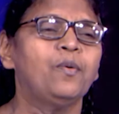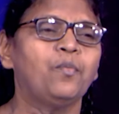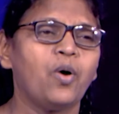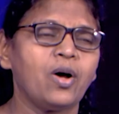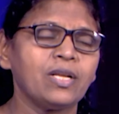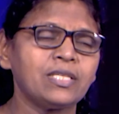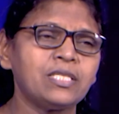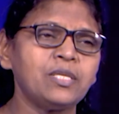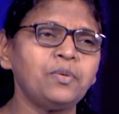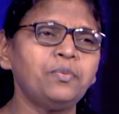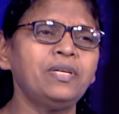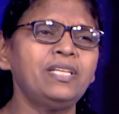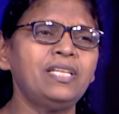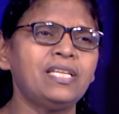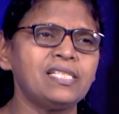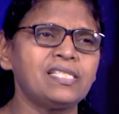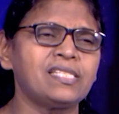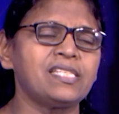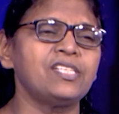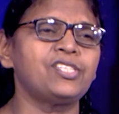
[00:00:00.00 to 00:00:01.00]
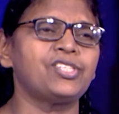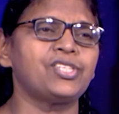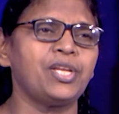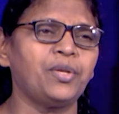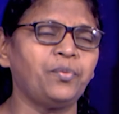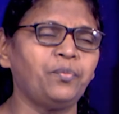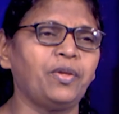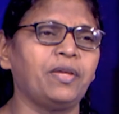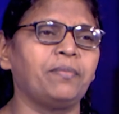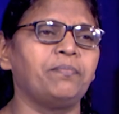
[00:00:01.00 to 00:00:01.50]
Whatever
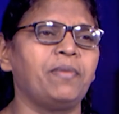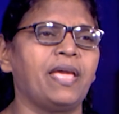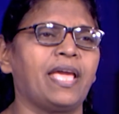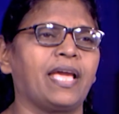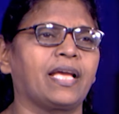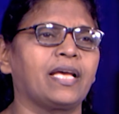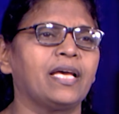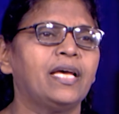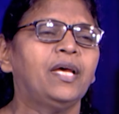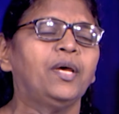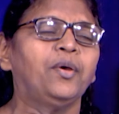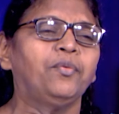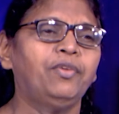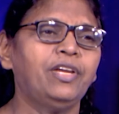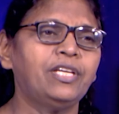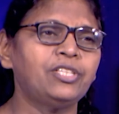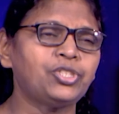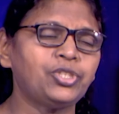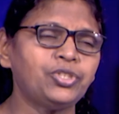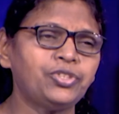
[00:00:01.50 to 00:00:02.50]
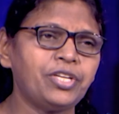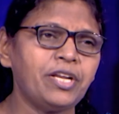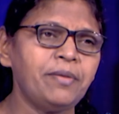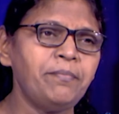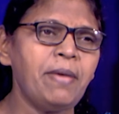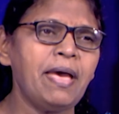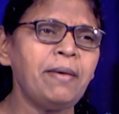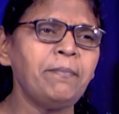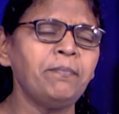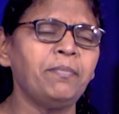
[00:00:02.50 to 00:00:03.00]
decision we make, we should
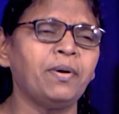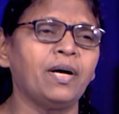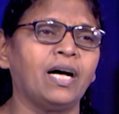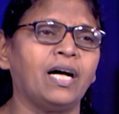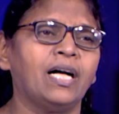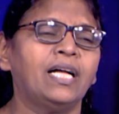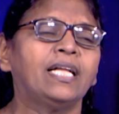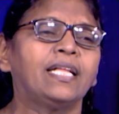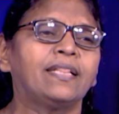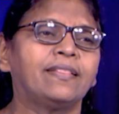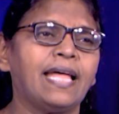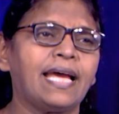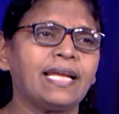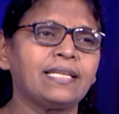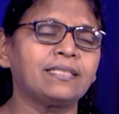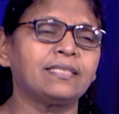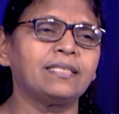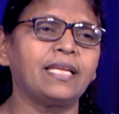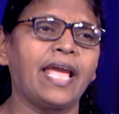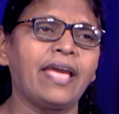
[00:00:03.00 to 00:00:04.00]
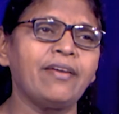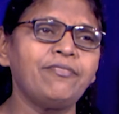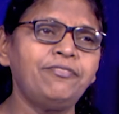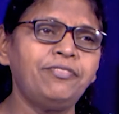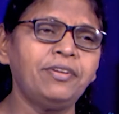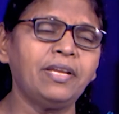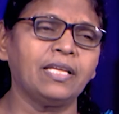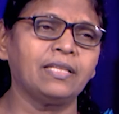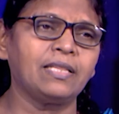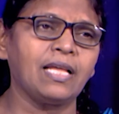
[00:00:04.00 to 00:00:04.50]
remember that
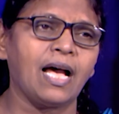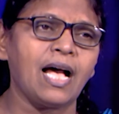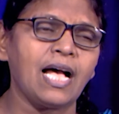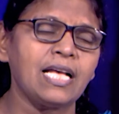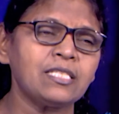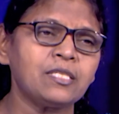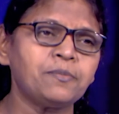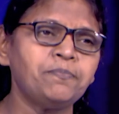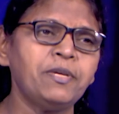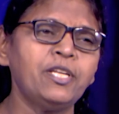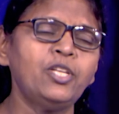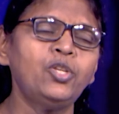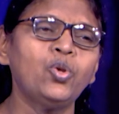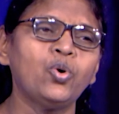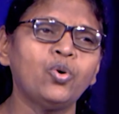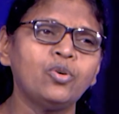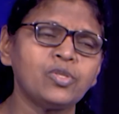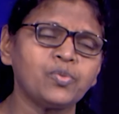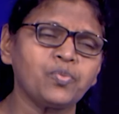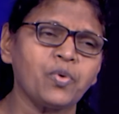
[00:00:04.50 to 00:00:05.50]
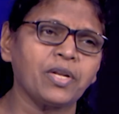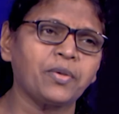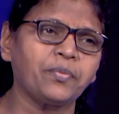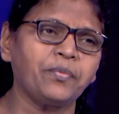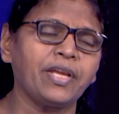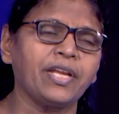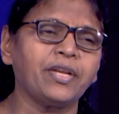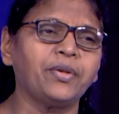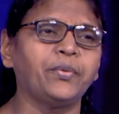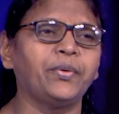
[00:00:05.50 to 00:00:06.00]
every the husband knows what
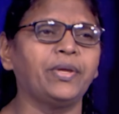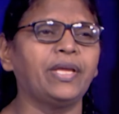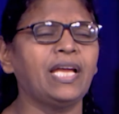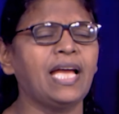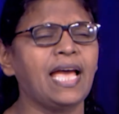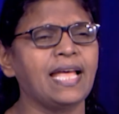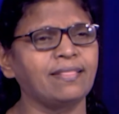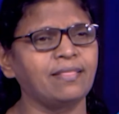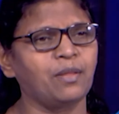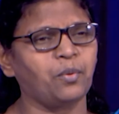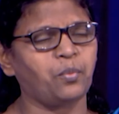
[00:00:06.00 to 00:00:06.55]
we are doing and the